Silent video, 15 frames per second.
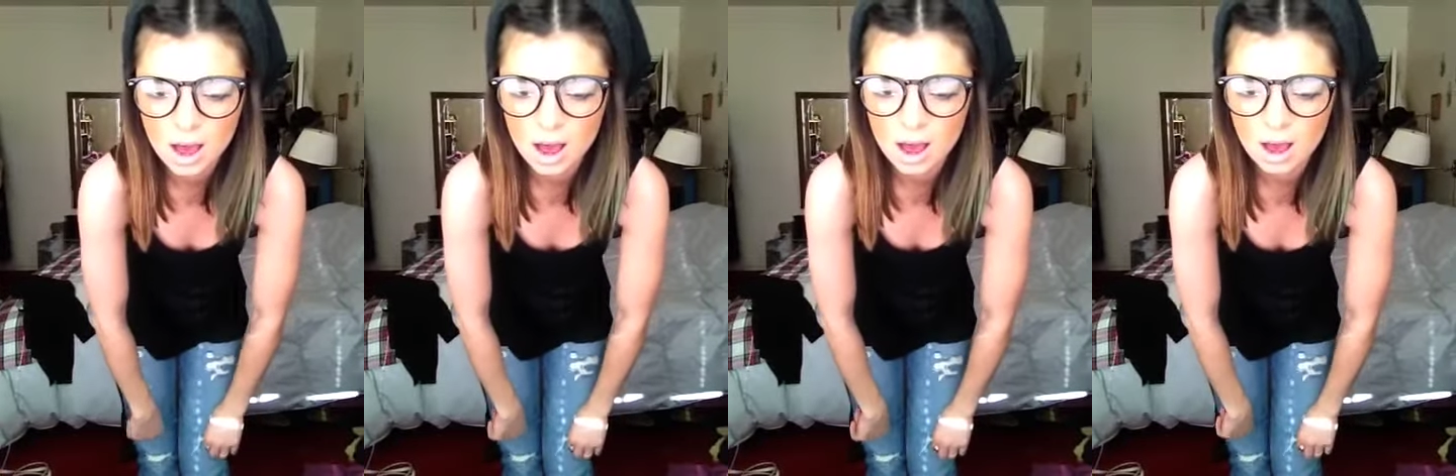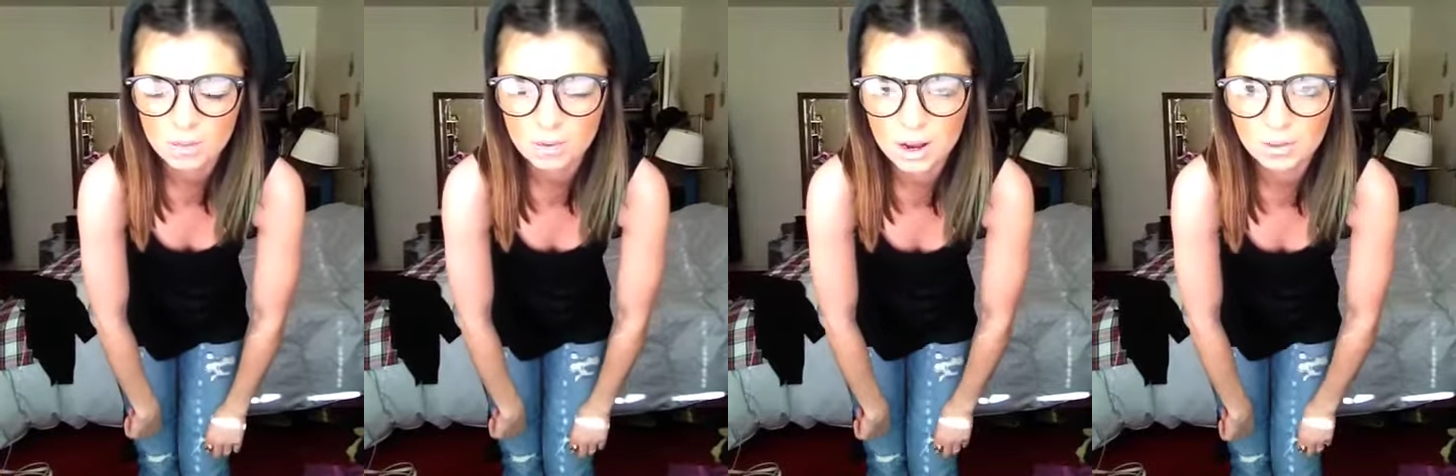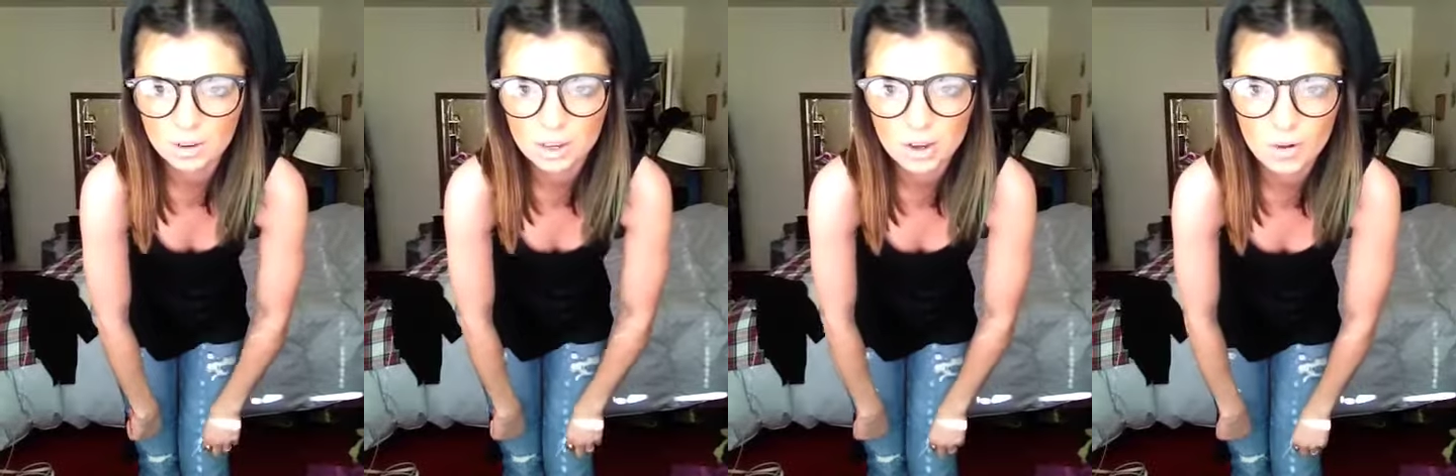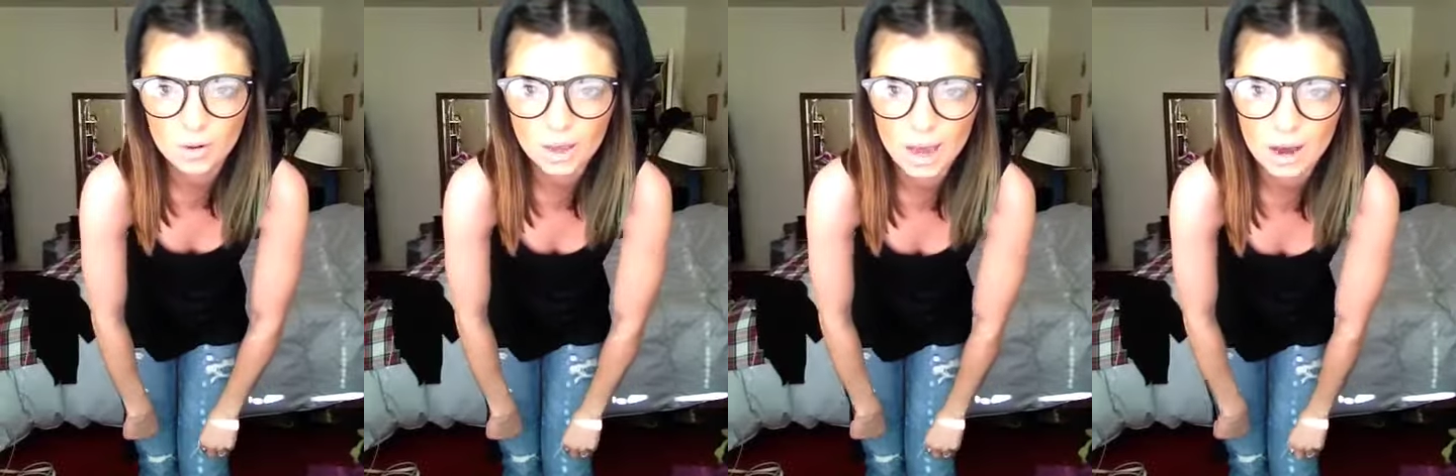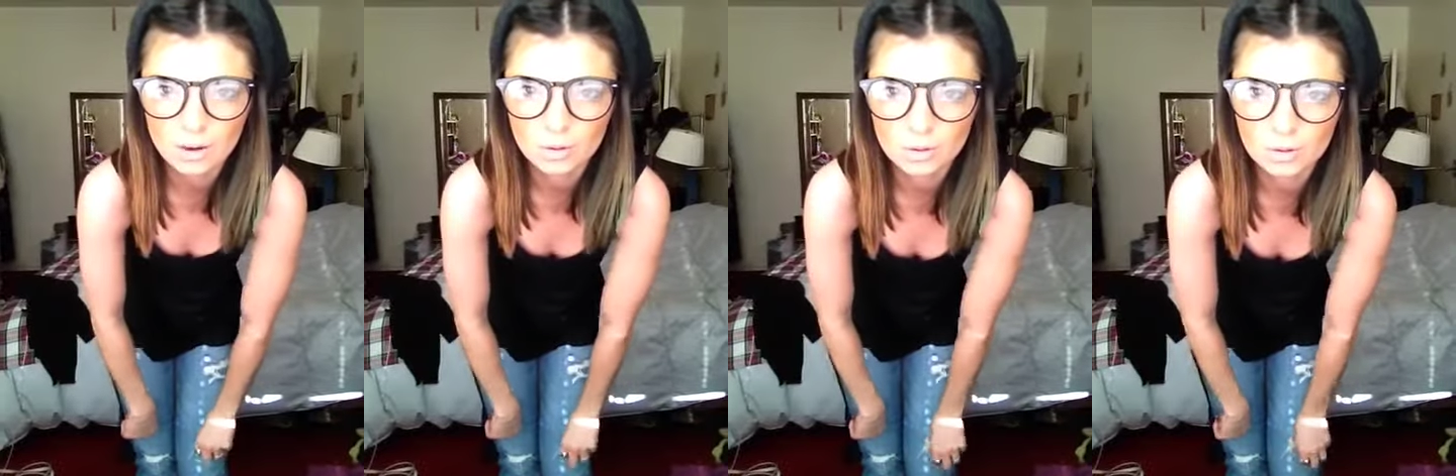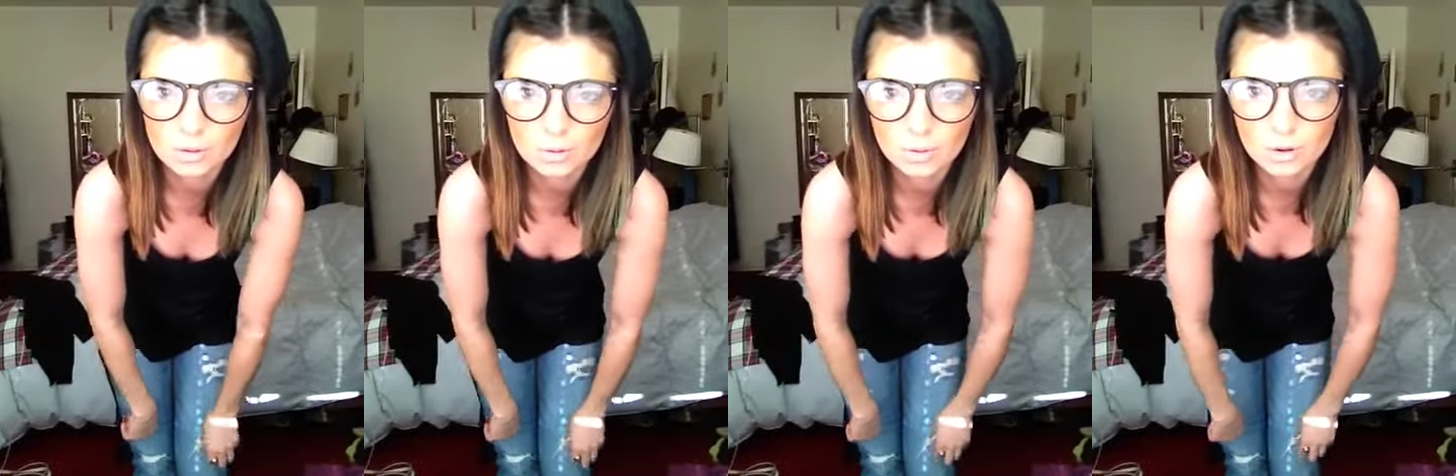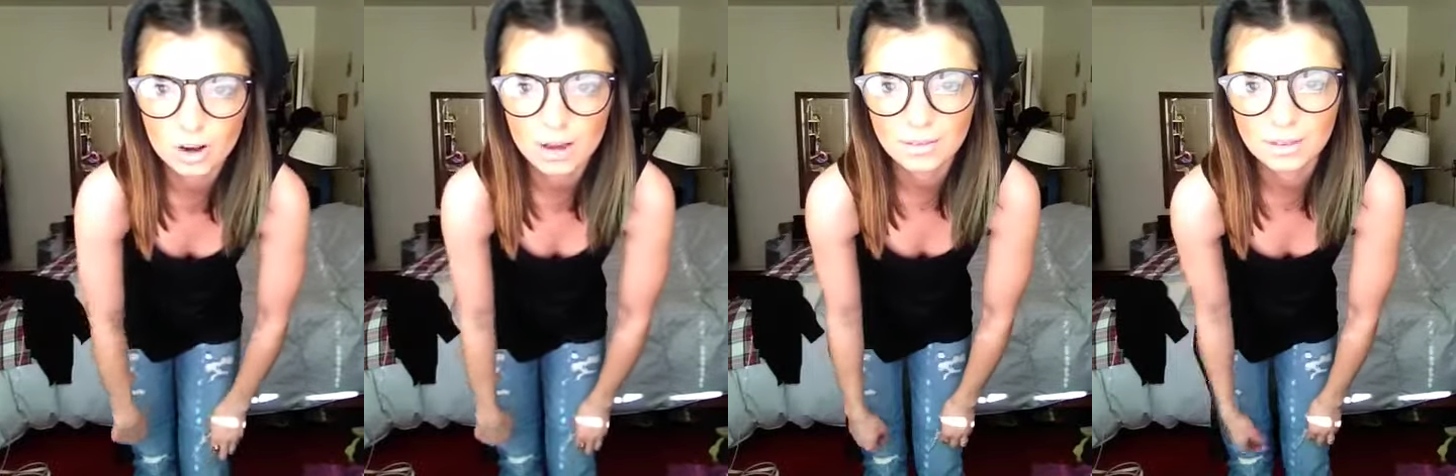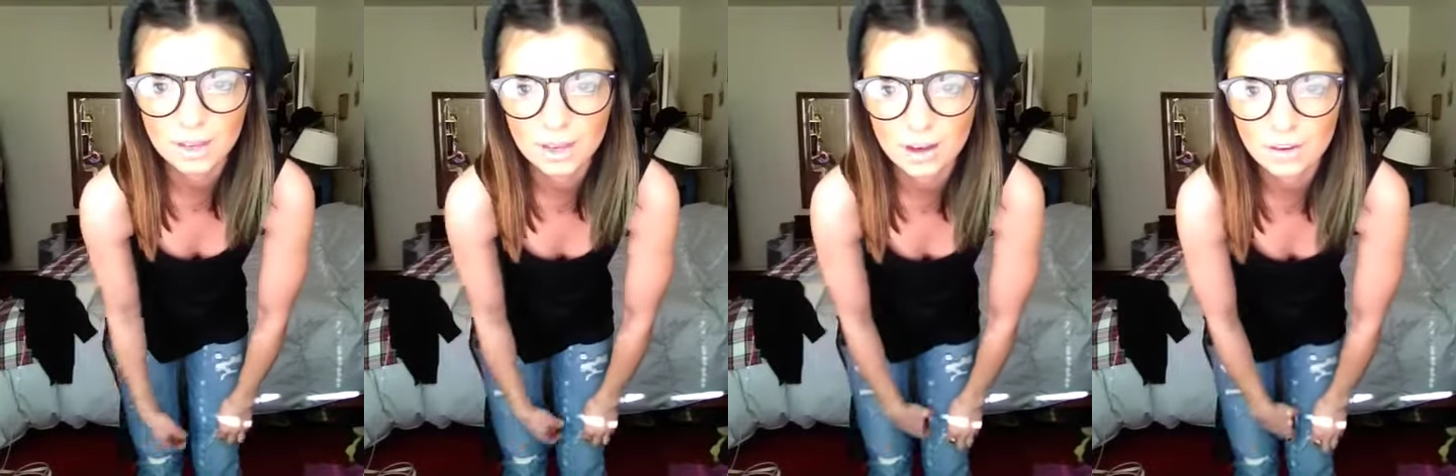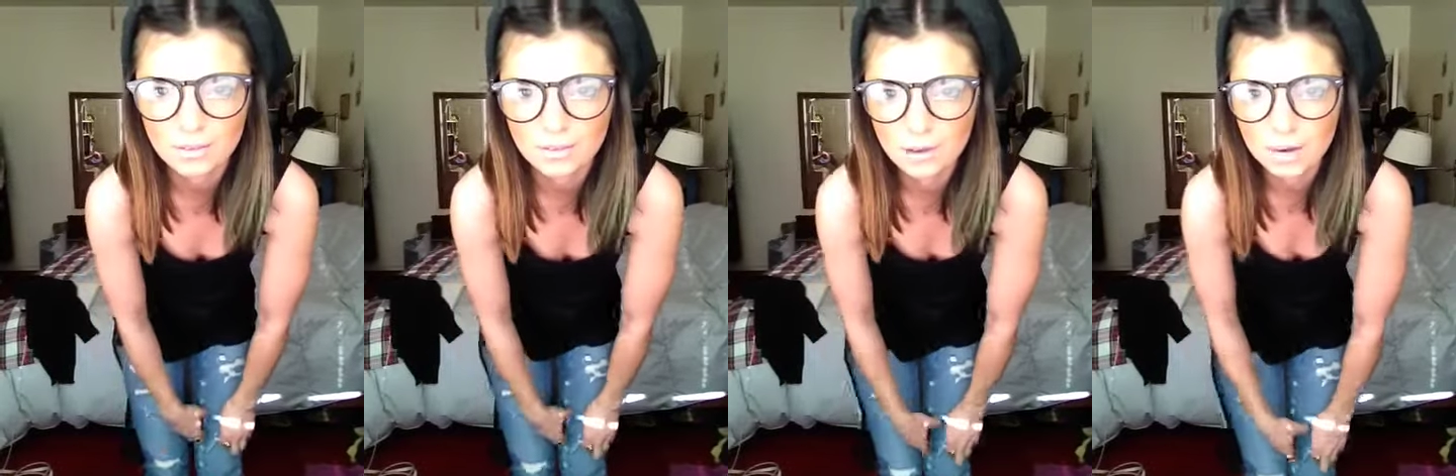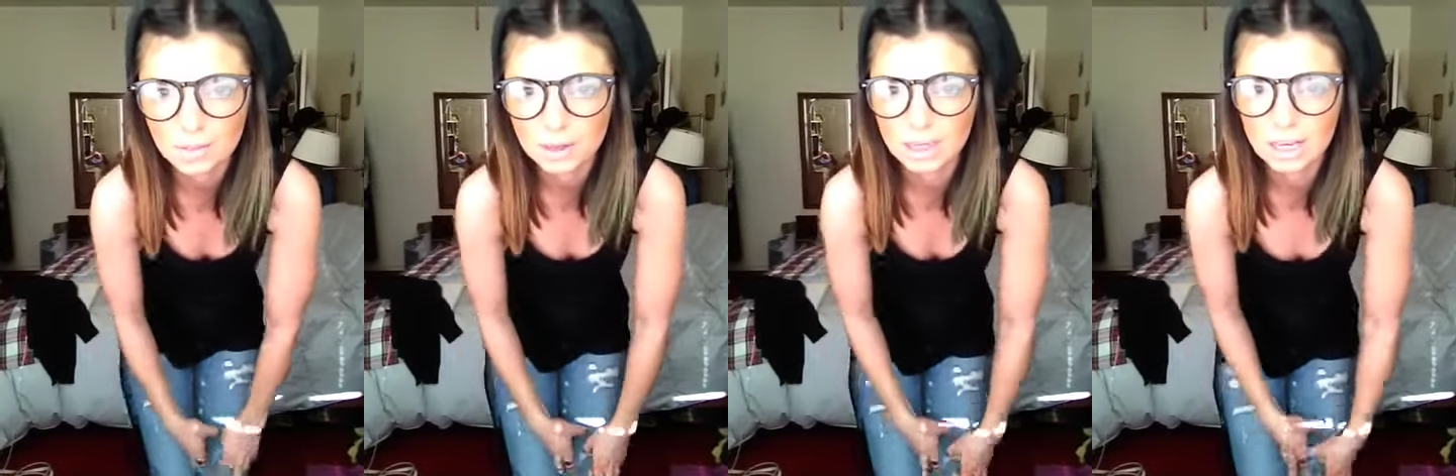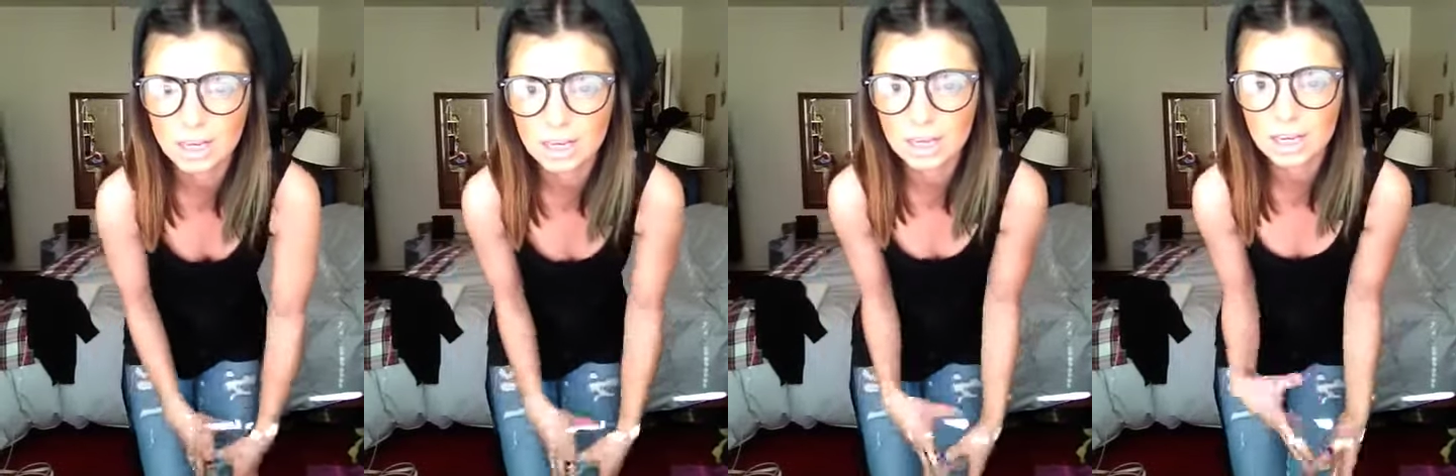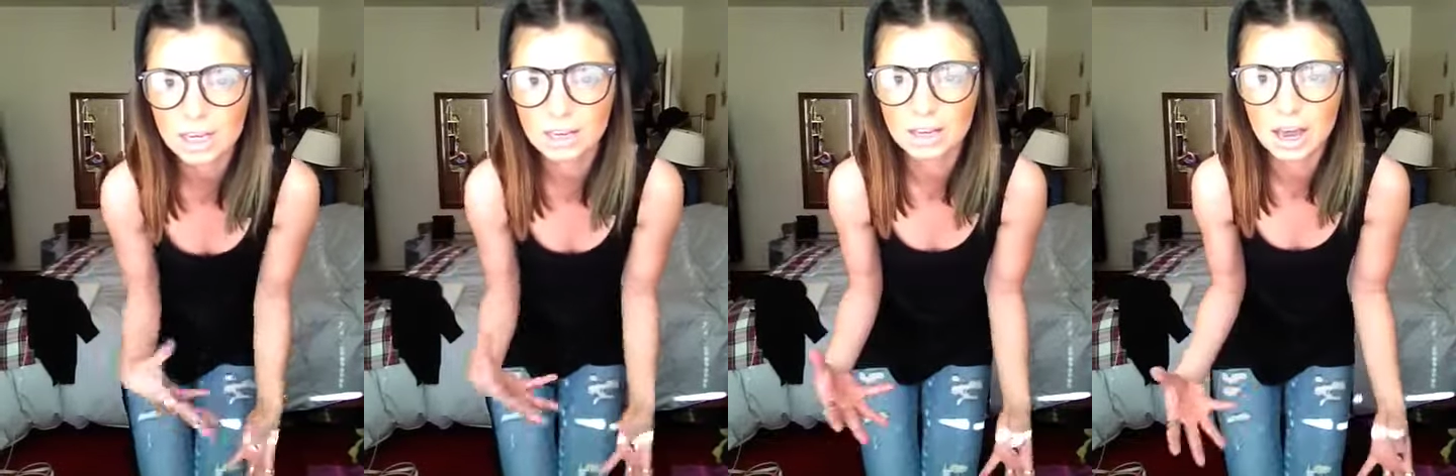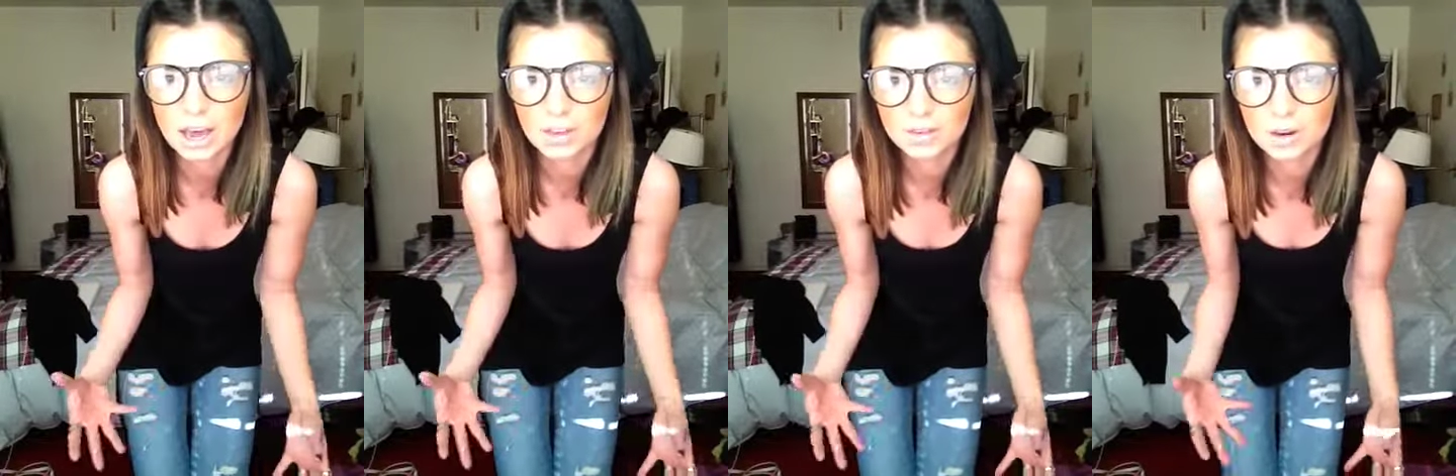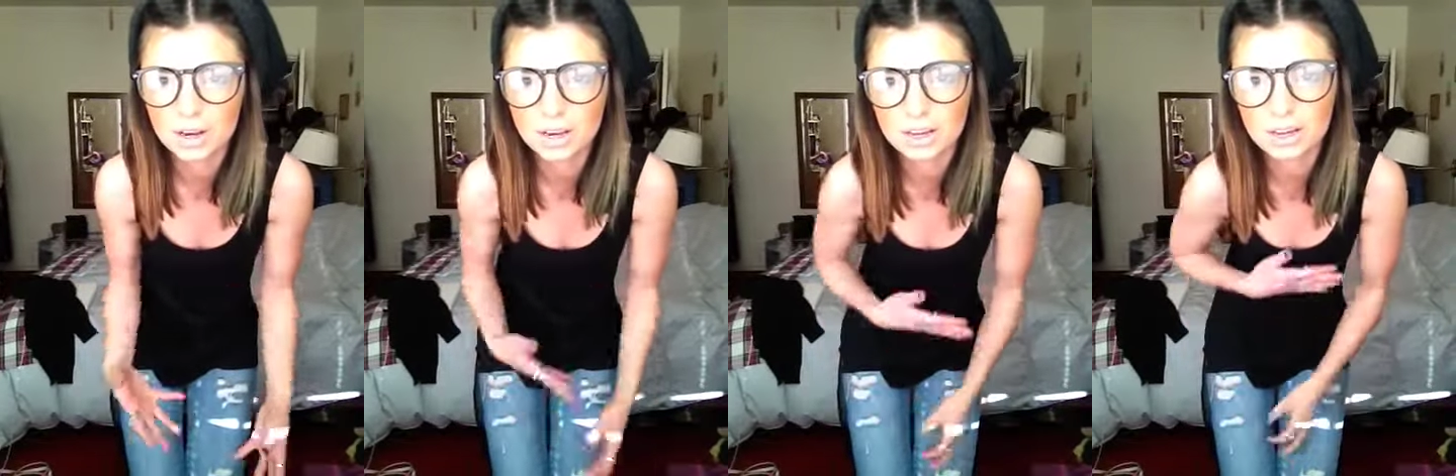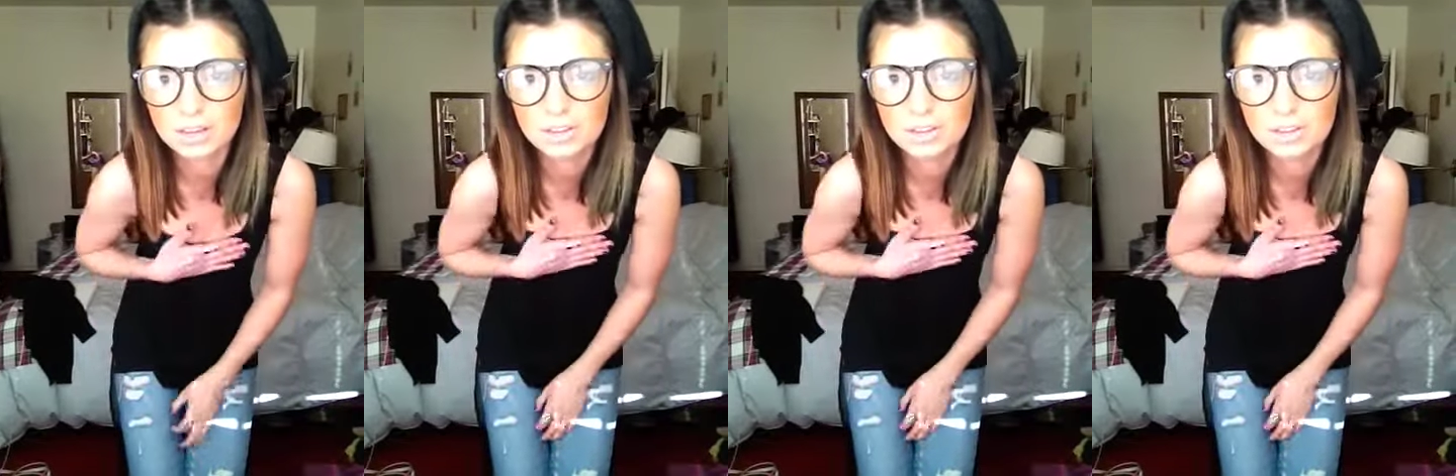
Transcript: Uh, I'm not really going out. We're having like a family gathering.